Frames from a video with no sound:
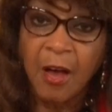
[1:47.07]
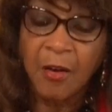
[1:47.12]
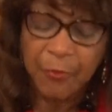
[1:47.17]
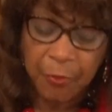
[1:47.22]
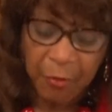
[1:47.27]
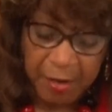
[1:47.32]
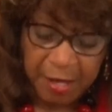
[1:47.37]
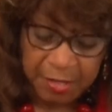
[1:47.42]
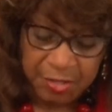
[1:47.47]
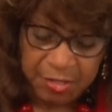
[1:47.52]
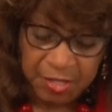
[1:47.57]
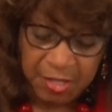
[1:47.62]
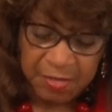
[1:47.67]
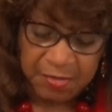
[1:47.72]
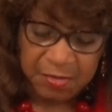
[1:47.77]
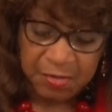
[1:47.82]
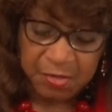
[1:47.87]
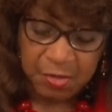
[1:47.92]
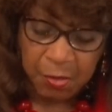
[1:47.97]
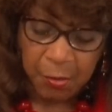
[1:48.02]
For in
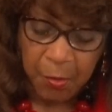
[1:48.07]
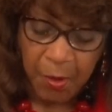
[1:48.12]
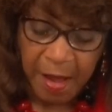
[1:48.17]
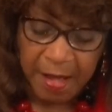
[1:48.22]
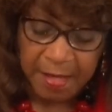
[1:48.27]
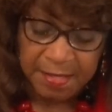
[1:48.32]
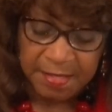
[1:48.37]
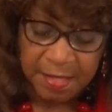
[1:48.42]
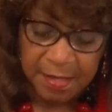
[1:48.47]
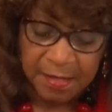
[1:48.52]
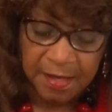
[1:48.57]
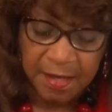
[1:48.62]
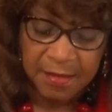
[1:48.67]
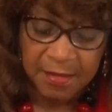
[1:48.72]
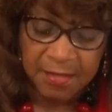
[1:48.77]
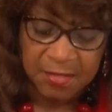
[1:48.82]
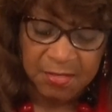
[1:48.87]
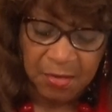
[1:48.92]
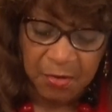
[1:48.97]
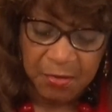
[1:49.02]
Jesus Christ,
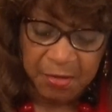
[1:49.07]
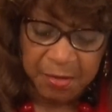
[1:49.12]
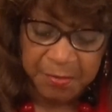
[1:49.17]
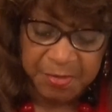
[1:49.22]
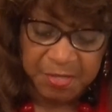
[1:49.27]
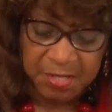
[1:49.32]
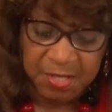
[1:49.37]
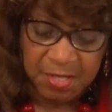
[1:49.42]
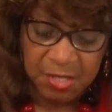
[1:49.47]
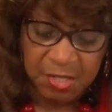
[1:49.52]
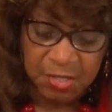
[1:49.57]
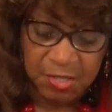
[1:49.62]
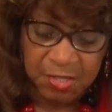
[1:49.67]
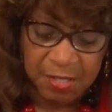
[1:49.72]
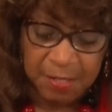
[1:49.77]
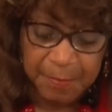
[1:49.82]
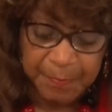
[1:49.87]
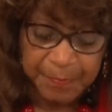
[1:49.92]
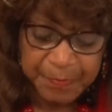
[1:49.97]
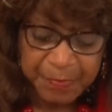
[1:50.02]
neither
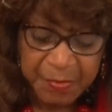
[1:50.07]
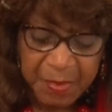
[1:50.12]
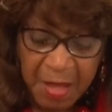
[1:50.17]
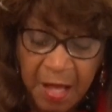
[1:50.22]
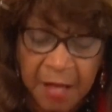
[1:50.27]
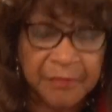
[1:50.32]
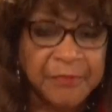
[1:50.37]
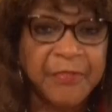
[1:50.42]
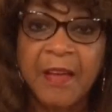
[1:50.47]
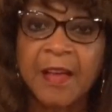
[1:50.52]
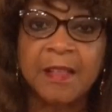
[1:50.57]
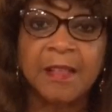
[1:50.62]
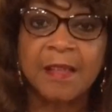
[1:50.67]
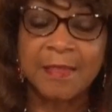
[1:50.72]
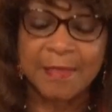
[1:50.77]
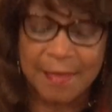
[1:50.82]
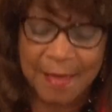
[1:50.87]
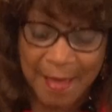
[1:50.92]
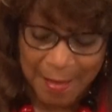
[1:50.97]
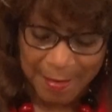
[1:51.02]
circumcision
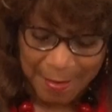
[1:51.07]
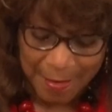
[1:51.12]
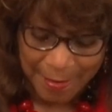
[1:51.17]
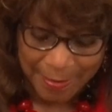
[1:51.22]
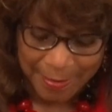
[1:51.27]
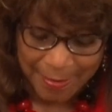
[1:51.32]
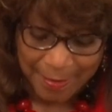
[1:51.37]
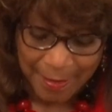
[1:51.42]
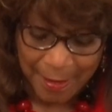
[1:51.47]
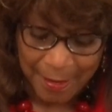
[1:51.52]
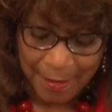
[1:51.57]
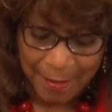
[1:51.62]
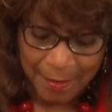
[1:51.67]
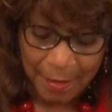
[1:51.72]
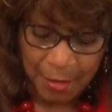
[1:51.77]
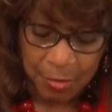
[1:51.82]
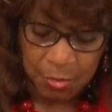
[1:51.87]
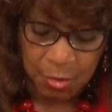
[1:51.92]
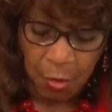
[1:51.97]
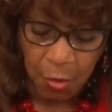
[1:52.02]
availeth
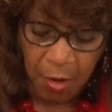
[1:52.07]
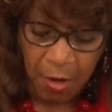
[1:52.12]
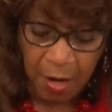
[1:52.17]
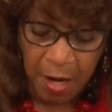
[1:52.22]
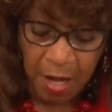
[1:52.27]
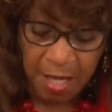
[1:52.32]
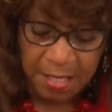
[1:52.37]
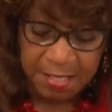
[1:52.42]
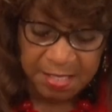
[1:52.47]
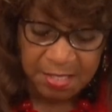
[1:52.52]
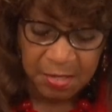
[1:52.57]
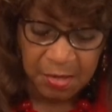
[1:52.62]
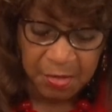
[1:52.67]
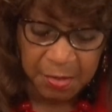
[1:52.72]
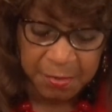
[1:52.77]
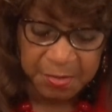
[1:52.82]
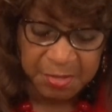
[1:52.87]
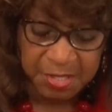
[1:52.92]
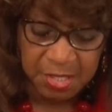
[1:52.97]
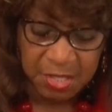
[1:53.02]
anything, nor
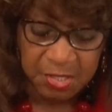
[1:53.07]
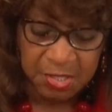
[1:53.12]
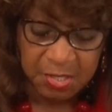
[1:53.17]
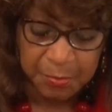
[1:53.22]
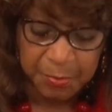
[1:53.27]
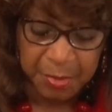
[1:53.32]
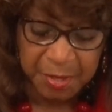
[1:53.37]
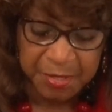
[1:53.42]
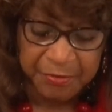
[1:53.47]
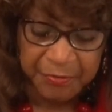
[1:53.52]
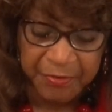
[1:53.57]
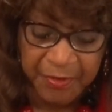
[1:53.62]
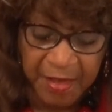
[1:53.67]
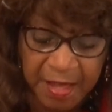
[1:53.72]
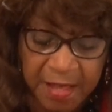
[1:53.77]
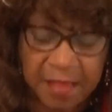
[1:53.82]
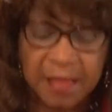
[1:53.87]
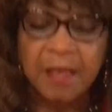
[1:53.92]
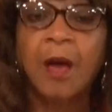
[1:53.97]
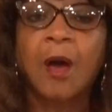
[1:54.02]
uncircumcision, but
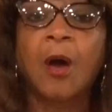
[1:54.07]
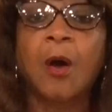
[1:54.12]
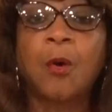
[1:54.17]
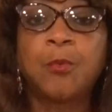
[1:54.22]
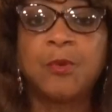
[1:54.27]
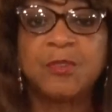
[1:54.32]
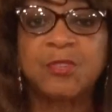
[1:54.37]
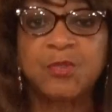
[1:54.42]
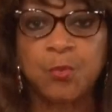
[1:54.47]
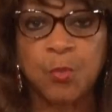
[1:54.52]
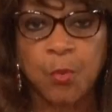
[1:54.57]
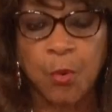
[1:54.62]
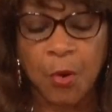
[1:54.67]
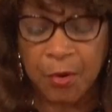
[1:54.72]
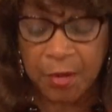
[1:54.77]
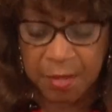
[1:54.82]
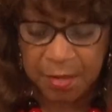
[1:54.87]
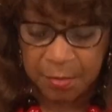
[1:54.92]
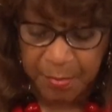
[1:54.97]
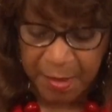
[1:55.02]
faith which
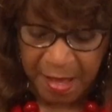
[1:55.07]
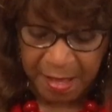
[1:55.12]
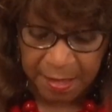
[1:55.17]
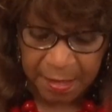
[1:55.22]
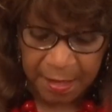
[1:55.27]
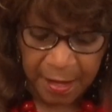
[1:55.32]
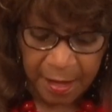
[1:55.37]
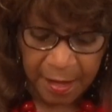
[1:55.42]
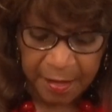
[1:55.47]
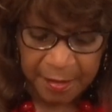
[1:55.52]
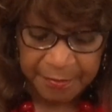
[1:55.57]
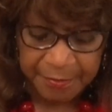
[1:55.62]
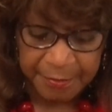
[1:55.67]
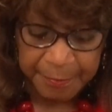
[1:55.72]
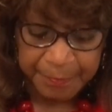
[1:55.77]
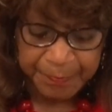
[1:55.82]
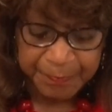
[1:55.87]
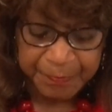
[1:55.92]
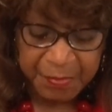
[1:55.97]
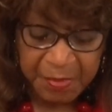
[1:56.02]
worketh by love.
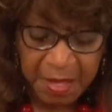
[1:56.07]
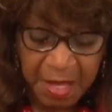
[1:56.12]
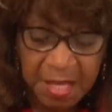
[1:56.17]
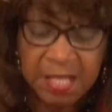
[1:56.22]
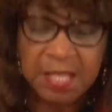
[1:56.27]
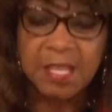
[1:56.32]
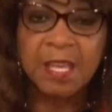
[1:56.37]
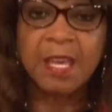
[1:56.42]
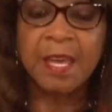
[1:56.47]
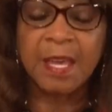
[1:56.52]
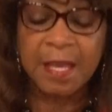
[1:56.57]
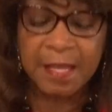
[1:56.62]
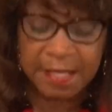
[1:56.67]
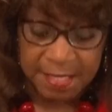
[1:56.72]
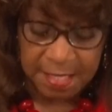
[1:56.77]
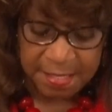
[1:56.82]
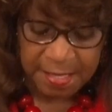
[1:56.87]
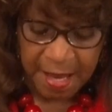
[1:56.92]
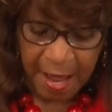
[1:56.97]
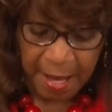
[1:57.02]
Ye
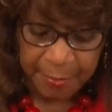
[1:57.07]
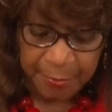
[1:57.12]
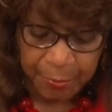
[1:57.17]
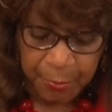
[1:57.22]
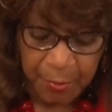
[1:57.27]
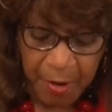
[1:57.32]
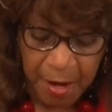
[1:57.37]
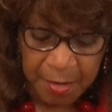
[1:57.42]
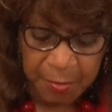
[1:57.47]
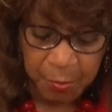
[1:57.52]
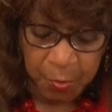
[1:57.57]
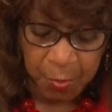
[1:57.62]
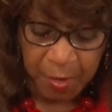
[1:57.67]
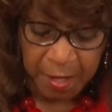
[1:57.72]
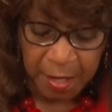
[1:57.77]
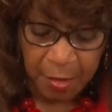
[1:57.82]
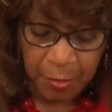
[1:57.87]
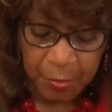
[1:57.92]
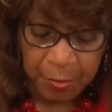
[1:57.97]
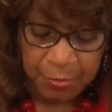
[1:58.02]
did not run
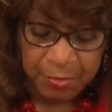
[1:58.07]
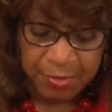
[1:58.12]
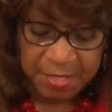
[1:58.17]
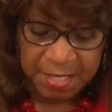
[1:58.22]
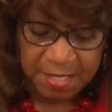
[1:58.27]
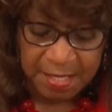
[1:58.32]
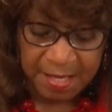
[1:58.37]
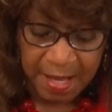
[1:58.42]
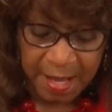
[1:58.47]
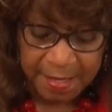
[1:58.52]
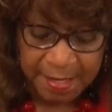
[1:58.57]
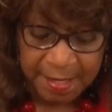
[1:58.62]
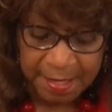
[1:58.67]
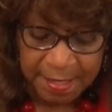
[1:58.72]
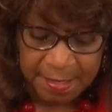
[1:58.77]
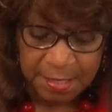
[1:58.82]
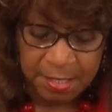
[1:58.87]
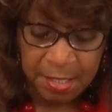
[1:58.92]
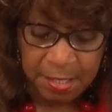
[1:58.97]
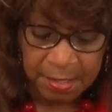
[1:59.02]
well who did not
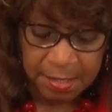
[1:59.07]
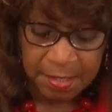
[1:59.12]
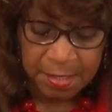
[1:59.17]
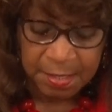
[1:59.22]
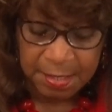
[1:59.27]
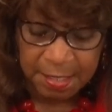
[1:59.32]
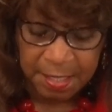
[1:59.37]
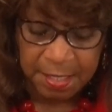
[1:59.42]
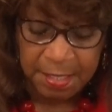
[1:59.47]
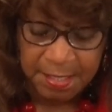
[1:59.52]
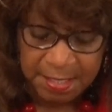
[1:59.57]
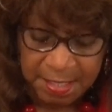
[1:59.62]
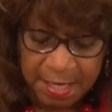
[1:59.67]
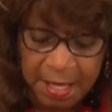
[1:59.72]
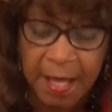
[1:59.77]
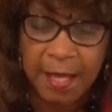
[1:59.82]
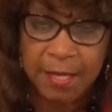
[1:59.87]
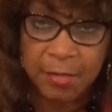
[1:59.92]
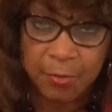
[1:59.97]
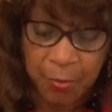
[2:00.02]
hinder. Ye
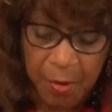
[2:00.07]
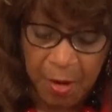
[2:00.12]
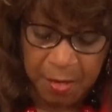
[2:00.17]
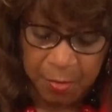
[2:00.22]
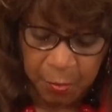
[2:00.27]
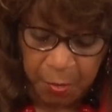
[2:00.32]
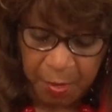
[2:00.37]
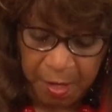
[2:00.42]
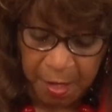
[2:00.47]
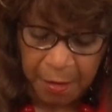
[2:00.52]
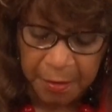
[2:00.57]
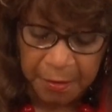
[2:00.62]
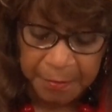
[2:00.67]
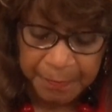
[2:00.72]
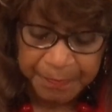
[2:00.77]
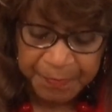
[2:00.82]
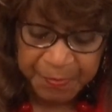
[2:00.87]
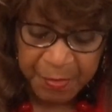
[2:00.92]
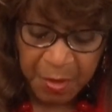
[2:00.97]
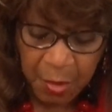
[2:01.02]
did run well
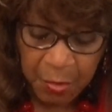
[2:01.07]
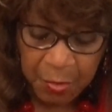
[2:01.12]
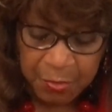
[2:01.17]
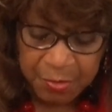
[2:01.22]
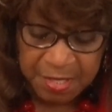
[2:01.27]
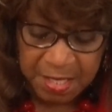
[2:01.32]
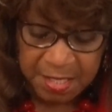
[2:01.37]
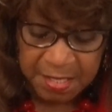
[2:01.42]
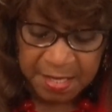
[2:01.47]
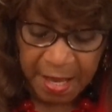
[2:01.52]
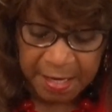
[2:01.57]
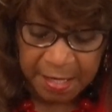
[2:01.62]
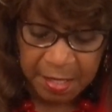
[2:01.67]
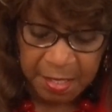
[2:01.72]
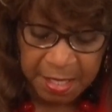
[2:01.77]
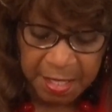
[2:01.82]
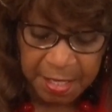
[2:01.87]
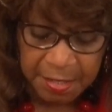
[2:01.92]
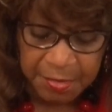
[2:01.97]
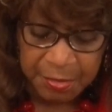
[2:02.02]
who did not
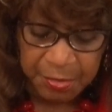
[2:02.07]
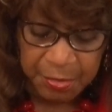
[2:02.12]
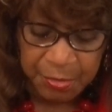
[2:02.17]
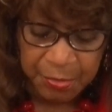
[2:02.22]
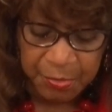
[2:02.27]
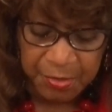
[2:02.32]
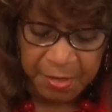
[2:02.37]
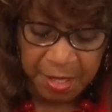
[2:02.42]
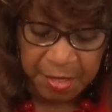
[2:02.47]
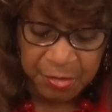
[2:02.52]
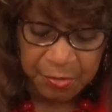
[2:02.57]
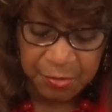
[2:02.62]
hinder you that